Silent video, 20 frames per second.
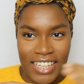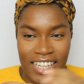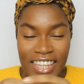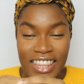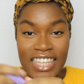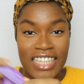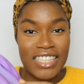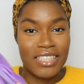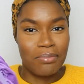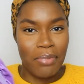
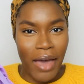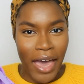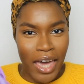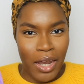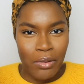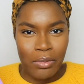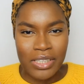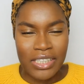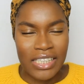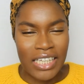this
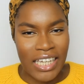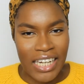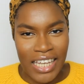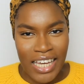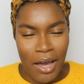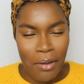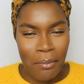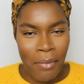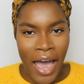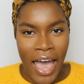band was
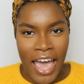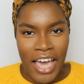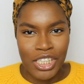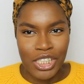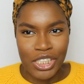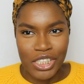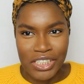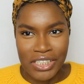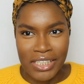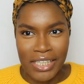eating up my
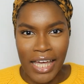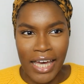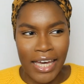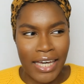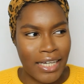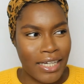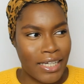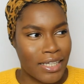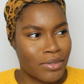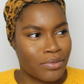edges.
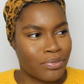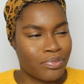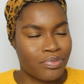Like,